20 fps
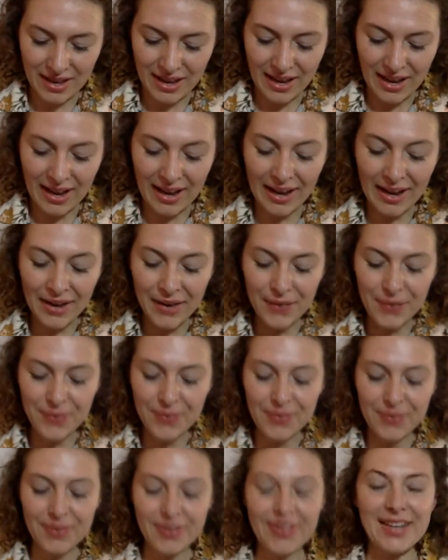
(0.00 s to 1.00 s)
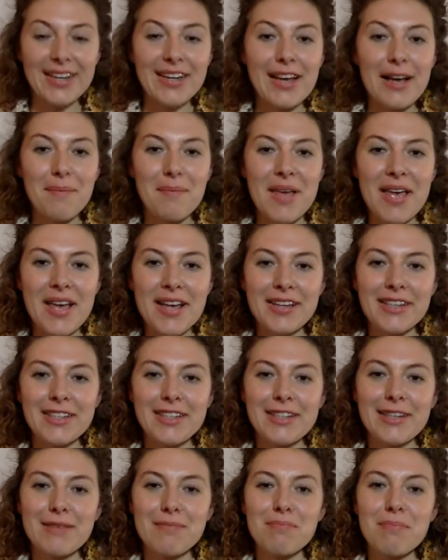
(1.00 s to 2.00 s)
How can I
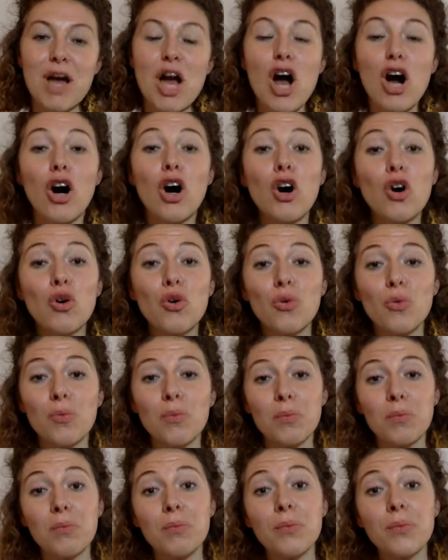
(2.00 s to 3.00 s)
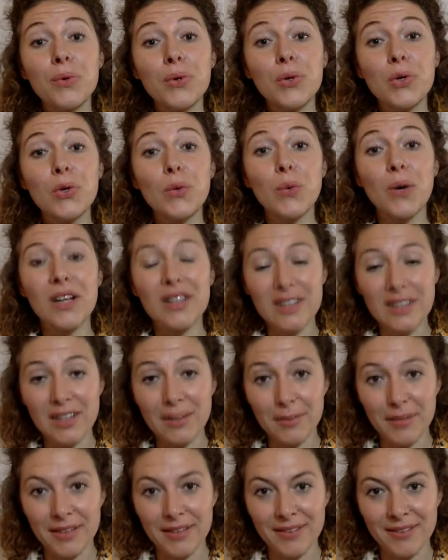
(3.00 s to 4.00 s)
make my home more
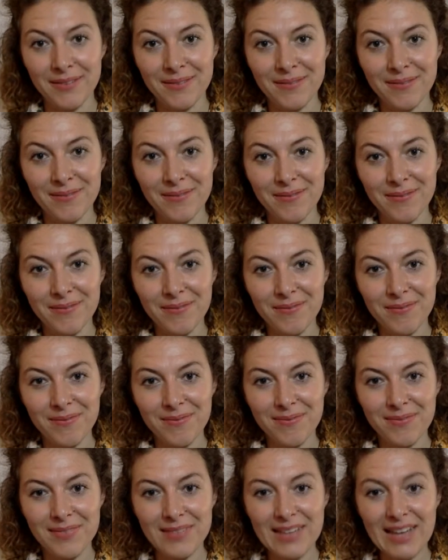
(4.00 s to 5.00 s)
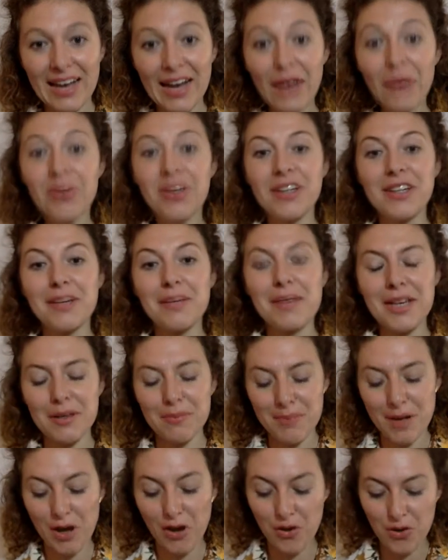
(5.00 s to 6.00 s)
welcoming? How can I make
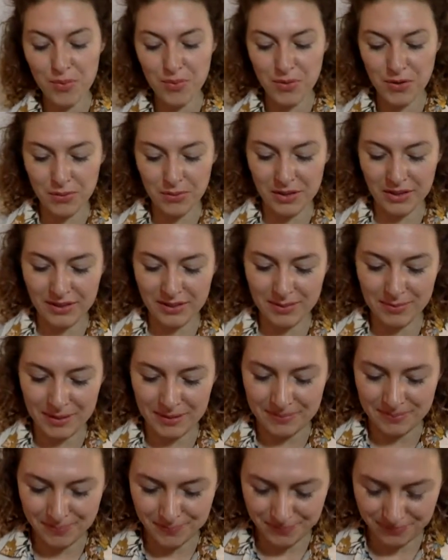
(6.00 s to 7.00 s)
my home more welcoming?